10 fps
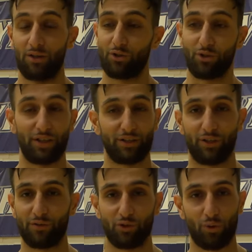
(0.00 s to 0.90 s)
tradition
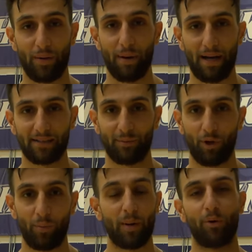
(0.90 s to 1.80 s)
of just great
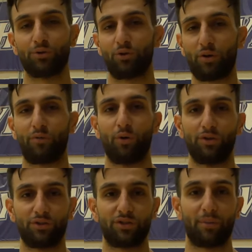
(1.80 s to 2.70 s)
basketball, but I'm also looking
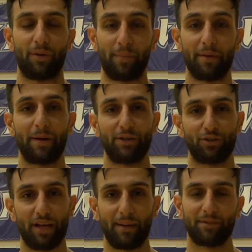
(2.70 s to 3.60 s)
forward to some of the mid-major
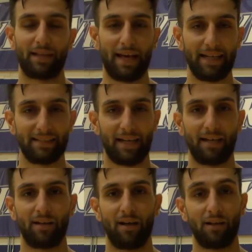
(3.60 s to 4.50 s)
games in the
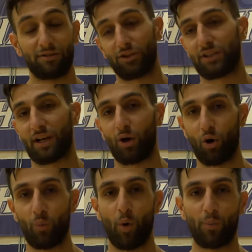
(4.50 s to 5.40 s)
A-10, just like our
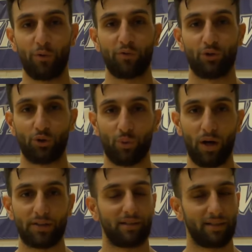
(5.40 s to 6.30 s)
home opener for George Washington.